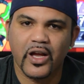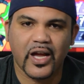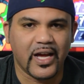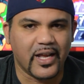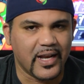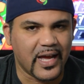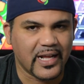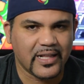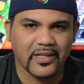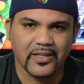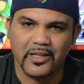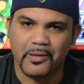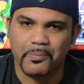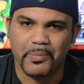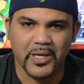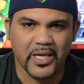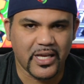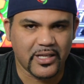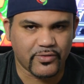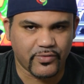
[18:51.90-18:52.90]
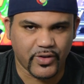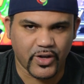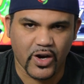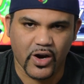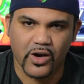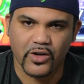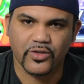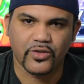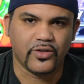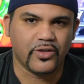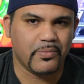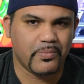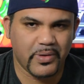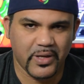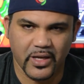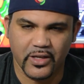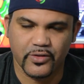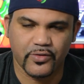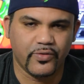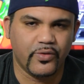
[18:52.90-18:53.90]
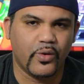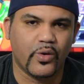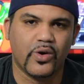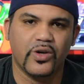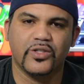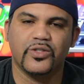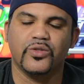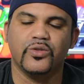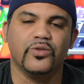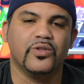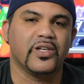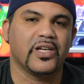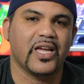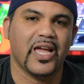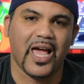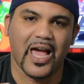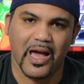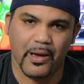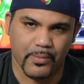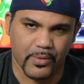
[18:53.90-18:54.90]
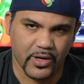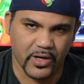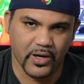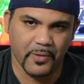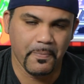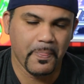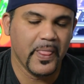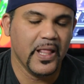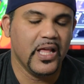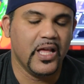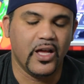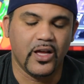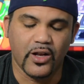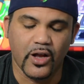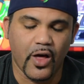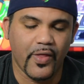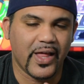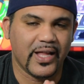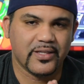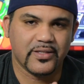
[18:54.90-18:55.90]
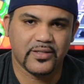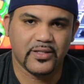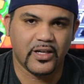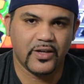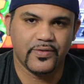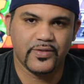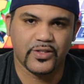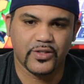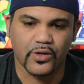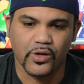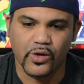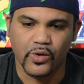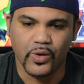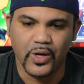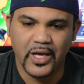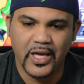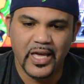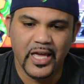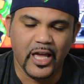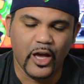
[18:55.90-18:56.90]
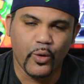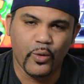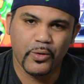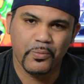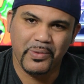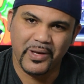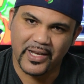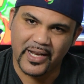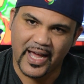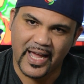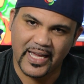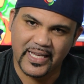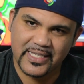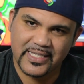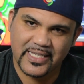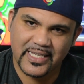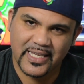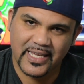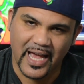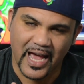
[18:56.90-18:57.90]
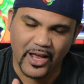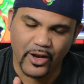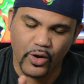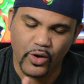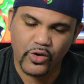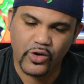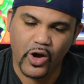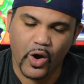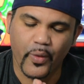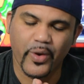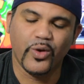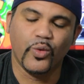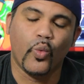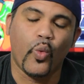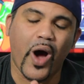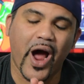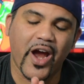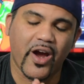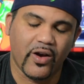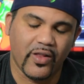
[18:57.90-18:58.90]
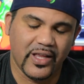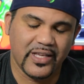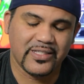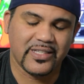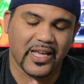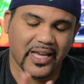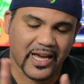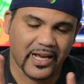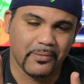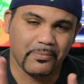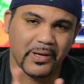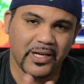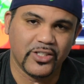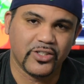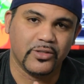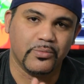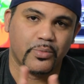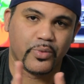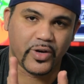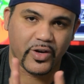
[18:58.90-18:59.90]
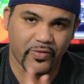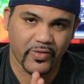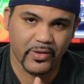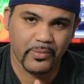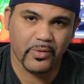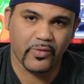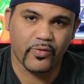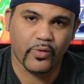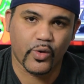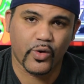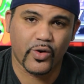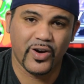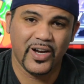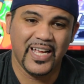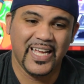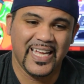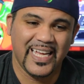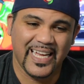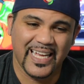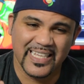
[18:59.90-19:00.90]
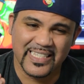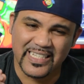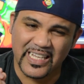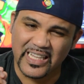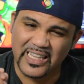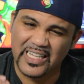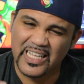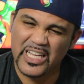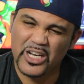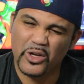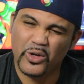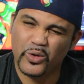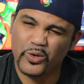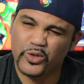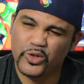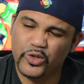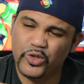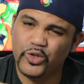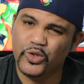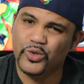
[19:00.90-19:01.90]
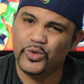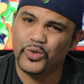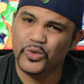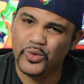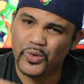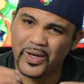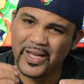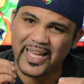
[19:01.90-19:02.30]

connecting the PSVR to the PS4 to the camera and all that stuff. So it would be nice. I know going wireless, like I mentioned briefly before, is a little too